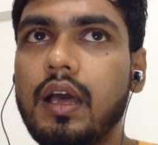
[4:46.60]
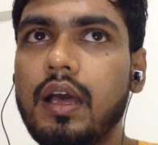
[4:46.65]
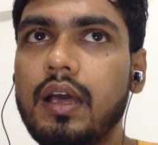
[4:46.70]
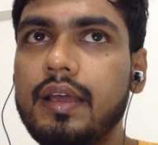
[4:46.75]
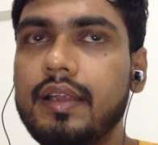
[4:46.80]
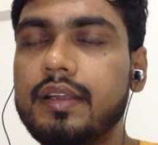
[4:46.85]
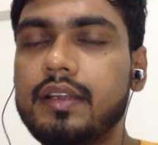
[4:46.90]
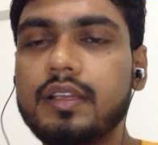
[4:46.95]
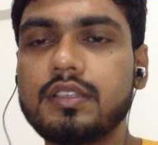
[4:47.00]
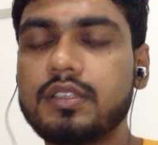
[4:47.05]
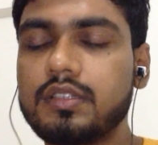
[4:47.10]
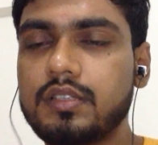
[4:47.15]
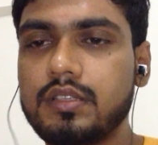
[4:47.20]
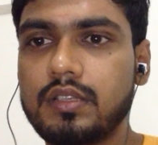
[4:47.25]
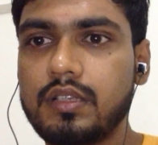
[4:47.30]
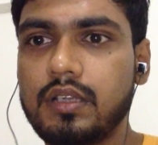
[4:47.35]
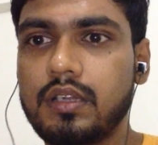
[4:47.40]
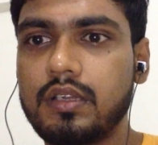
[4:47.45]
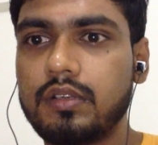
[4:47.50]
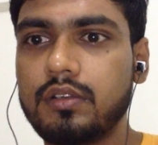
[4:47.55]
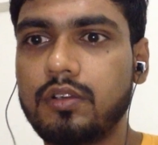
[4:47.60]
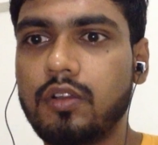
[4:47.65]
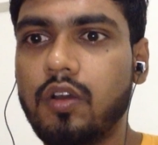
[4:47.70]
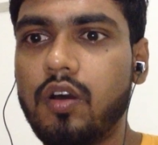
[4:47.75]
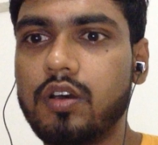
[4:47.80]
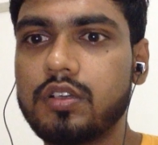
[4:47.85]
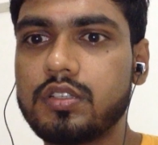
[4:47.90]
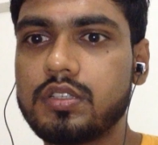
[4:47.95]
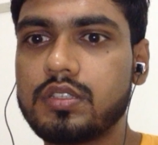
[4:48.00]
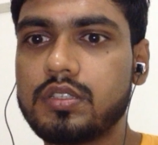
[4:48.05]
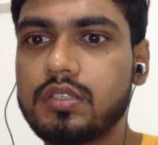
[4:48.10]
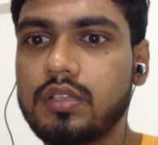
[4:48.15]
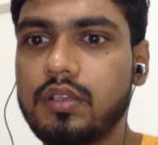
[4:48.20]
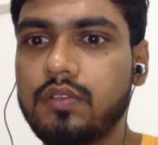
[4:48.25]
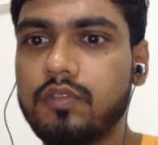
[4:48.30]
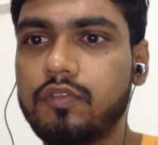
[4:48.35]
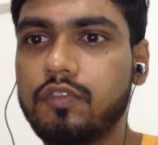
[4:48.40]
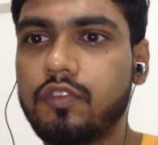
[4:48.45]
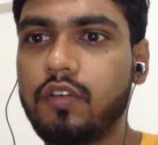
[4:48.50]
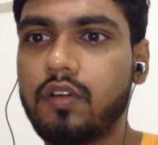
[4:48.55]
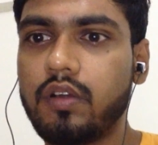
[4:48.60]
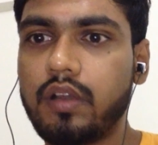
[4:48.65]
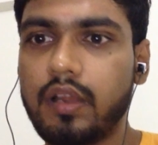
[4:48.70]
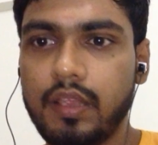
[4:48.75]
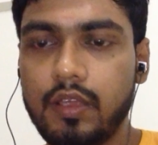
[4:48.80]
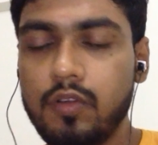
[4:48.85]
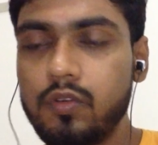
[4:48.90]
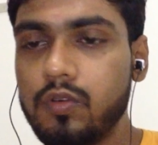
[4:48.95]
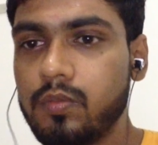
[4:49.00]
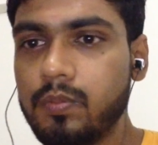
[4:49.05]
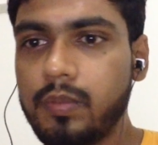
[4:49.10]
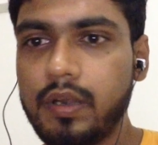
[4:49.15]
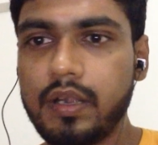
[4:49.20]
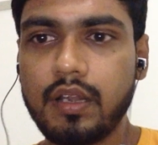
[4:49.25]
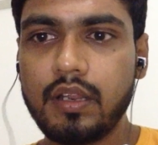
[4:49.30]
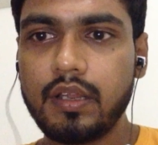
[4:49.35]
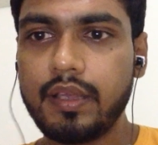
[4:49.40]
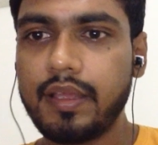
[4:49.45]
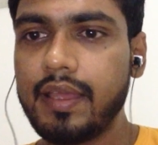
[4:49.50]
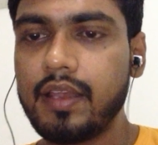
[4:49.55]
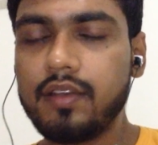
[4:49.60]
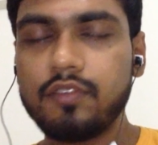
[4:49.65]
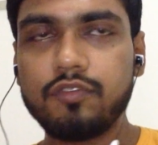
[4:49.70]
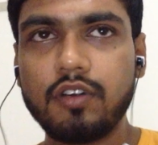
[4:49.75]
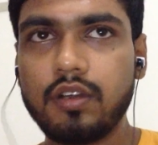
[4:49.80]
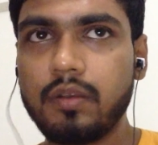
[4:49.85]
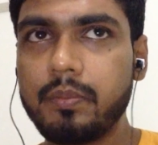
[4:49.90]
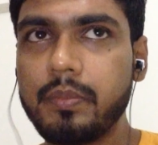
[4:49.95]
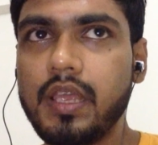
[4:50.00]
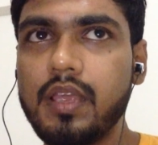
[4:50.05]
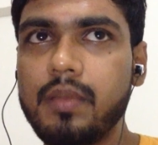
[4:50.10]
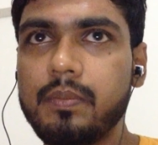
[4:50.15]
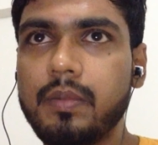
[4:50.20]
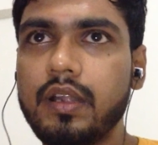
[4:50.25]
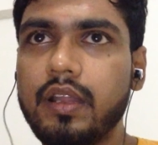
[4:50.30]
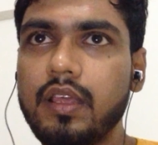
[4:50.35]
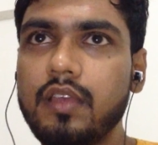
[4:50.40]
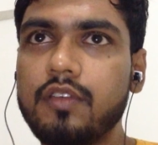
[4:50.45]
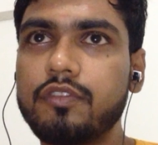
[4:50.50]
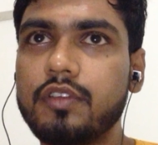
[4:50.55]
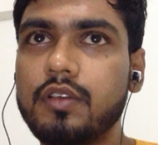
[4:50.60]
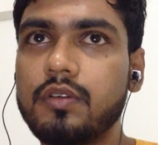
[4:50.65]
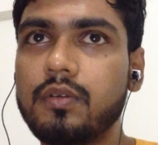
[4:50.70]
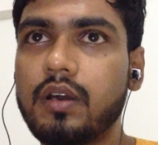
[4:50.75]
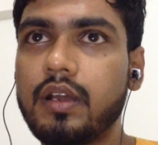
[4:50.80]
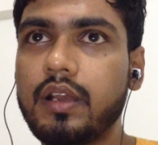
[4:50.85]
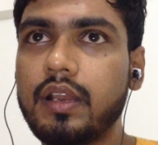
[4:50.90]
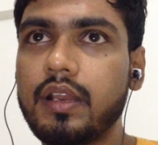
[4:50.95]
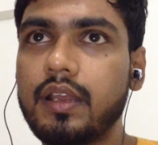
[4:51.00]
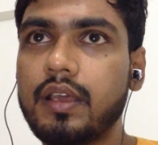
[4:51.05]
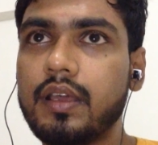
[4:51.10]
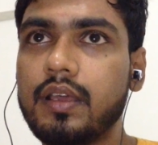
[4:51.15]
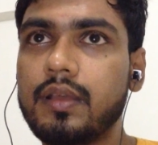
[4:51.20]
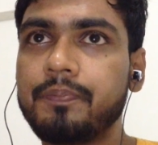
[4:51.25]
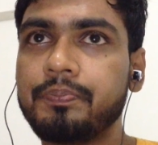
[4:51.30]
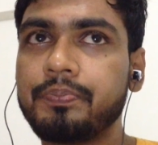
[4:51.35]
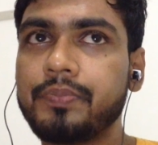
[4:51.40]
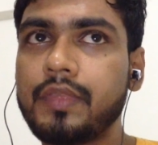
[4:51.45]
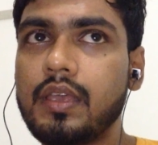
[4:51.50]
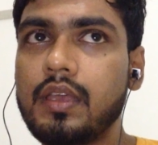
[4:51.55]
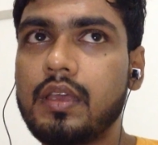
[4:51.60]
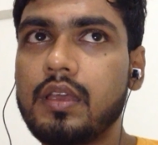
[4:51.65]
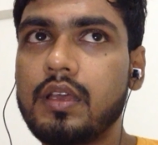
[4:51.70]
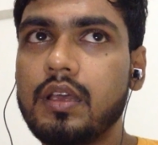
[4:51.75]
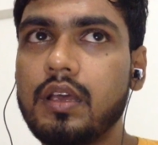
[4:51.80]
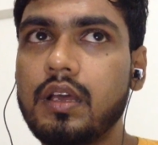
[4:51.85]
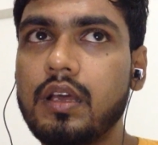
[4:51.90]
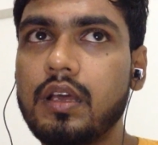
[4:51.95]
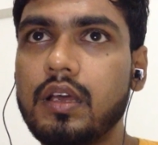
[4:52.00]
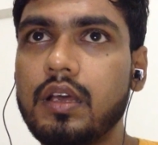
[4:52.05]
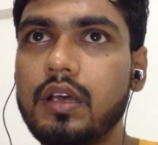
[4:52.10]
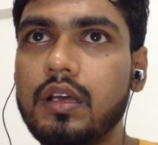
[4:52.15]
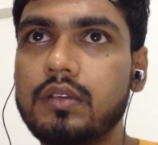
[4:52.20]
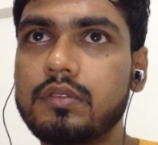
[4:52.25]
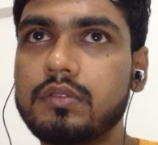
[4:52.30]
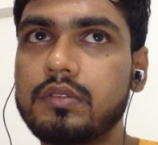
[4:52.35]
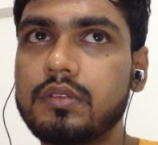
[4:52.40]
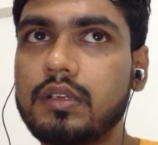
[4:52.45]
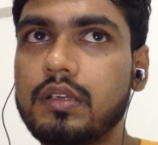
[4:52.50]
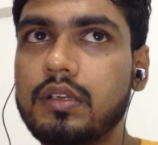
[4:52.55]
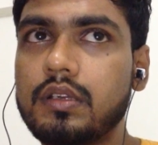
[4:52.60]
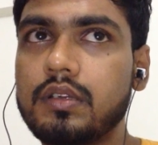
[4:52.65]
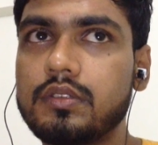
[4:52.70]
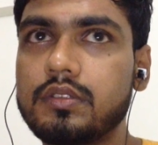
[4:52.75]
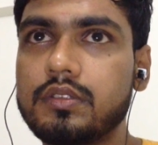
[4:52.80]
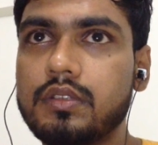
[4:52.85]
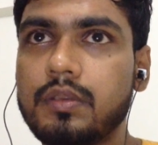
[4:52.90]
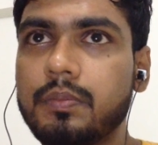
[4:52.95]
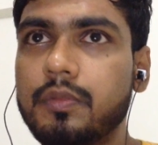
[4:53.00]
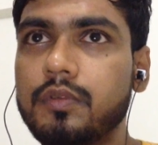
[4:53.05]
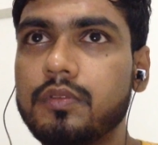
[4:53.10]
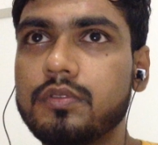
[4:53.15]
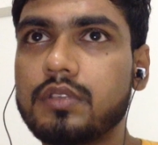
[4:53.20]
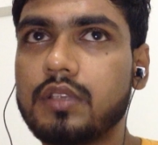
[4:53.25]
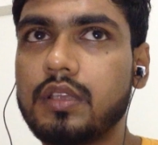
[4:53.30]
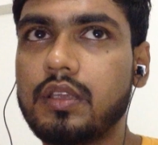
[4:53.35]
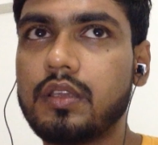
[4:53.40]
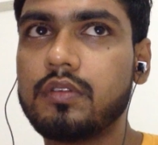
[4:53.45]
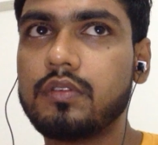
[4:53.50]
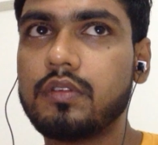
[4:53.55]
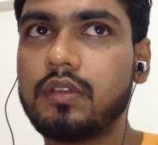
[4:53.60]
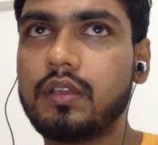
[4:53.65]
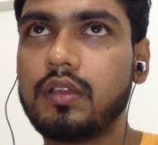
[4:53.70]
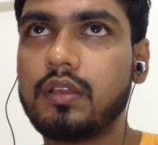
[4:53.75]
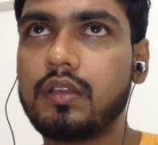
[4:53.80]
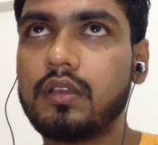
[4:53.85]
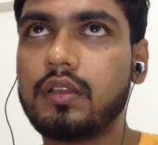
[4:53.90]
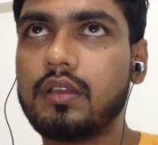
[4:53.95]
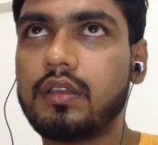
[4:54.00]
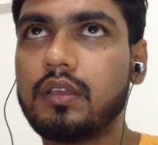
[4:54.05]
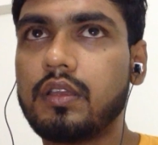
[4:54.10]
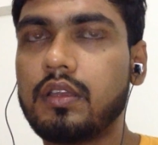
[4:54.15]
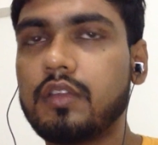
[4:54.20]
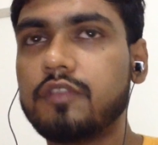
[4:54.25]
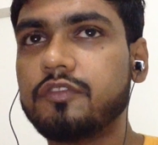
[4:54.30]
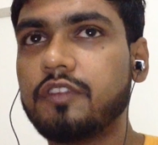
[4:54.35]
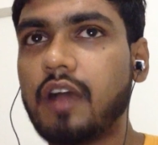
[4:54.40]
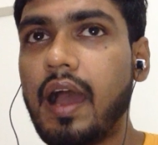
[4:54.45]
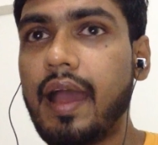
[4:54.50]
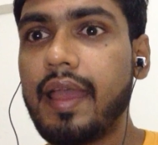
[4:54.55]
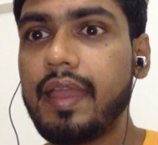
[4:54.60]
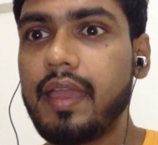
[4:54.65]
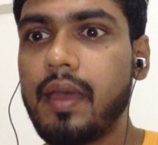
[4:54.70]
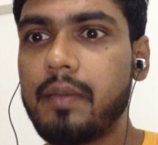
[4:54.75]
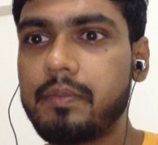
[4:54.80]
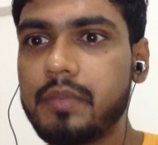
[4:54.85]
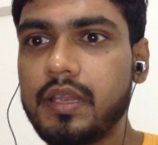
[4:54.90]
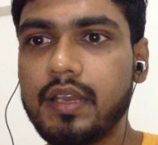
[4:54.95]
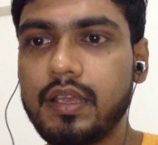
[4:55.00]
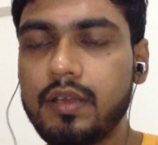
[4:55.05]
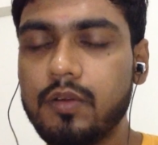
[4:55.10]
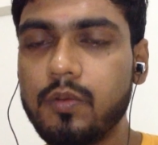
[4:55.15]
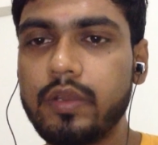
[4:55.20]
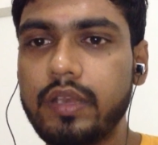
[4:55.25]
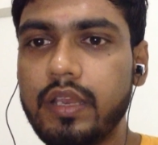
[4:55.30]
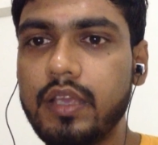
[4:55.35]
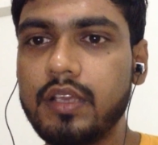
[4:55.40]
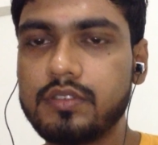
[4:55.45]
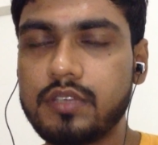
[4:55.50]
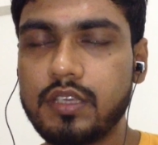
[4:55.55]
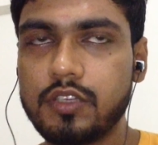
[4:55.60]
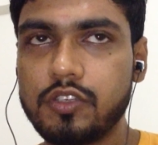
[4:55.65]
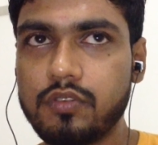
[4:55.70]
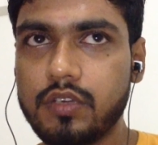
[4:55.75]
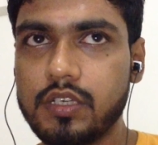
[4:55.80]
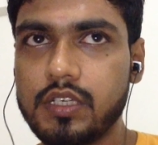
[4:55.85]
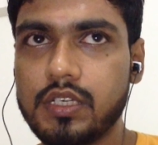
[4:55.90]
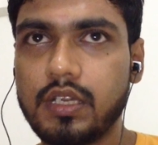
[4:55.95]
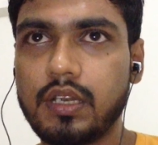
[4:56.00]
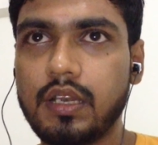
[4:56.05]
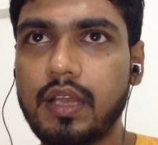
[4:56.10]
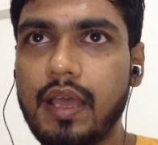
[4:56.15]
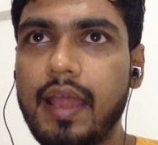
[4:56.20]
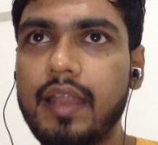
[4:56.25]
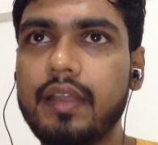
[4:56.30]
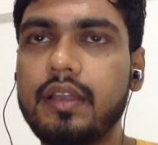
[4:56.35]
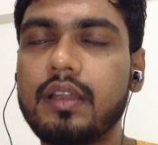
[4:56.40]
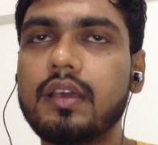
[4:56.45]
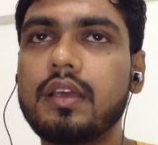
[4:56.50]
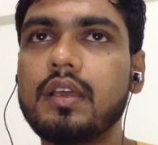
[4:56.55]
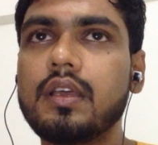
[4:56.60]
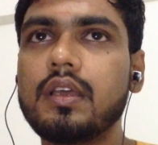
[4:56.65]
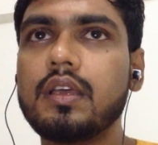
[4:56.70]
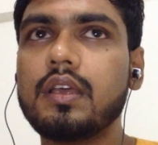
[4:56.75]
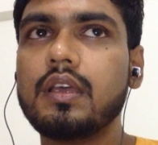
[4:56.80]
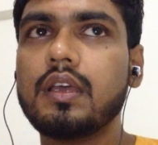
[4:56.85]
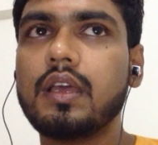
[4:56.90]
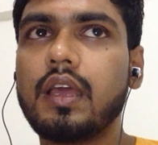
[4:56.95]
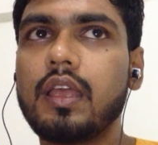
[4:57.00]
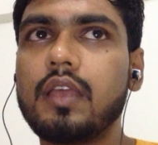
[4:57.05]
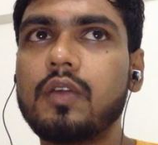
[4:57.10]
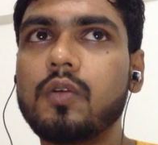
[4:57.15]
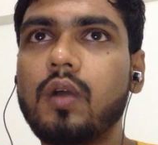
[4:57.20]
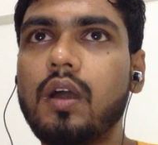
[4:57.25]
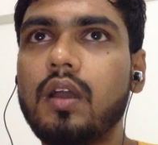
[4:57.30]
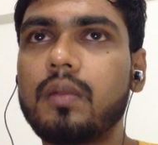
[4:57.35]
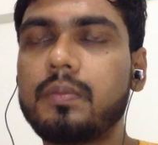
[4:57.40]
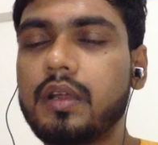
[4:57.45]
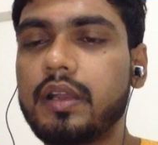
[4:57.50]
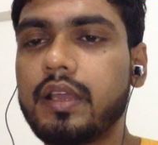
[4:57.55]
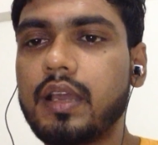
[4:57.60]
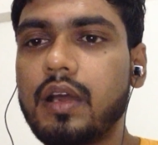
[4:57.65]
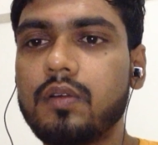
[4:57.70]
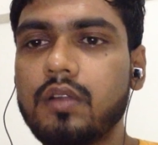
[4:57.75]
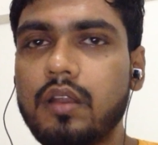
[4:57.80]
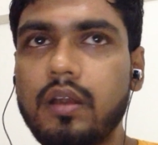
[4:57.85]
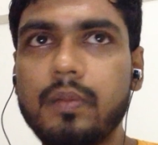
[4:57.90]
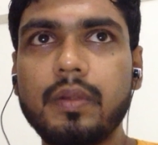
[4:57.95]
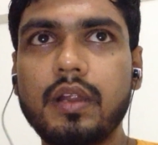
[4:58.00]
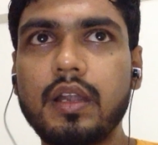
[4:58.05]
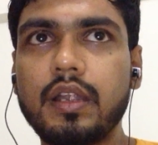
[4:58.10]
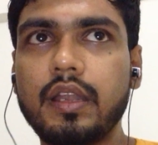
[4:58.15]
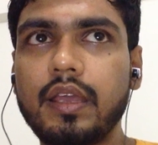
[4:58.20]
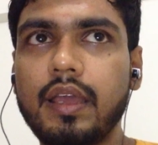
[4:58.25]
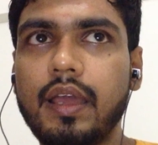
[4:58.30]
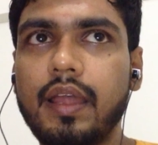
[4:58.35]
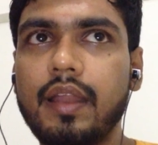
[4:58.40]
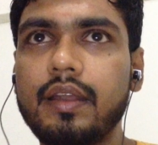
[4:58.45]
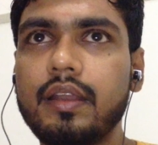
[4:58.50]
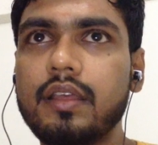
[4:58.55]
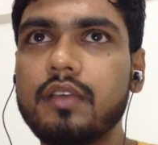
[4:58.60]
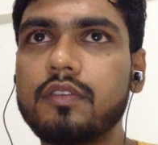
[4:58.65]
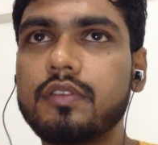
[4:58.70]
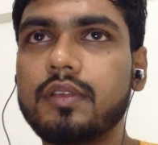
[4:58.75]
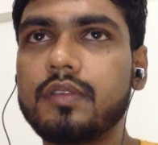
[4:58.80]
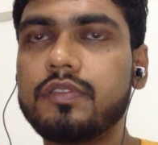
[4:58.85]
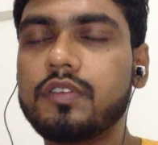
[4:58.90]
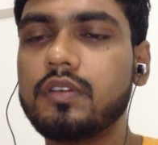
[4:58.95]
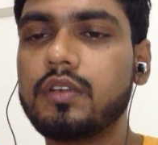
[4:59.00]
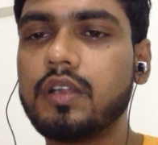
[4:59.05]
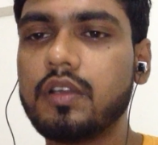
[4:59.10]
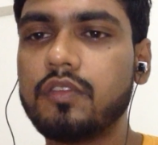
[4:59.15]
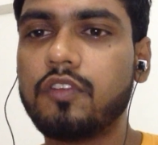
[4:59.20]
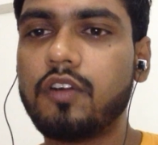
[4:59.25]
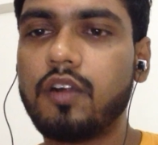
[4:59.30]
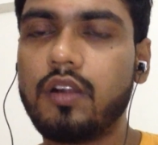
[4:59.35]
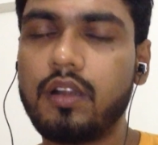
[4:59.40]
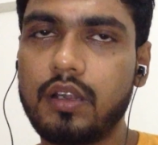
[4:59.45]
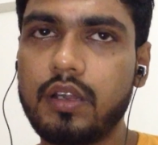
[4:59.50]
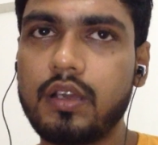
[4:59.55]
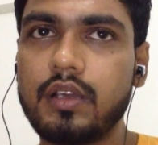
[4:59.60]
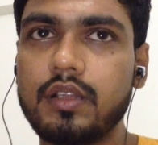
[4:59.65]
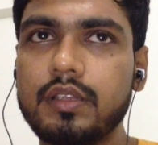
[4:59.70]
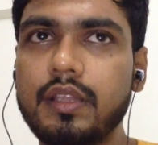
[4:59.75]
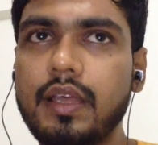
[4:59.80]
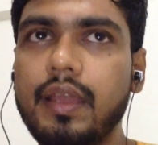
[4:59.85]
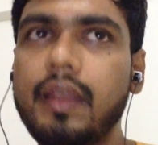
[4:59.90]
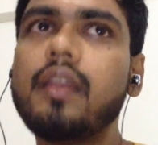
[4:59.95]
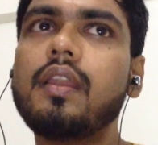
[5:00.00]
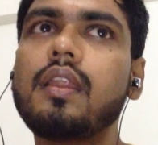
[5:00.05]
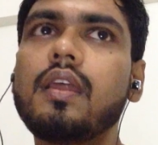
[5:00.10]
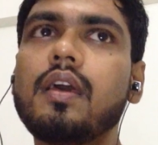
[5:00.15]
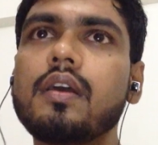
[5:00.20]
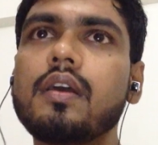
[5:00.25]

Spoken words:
it is loss for you but gain for me. But if you are in a uh, suppose you, if I am in a winning situation and you are my counterparty, and if you default, then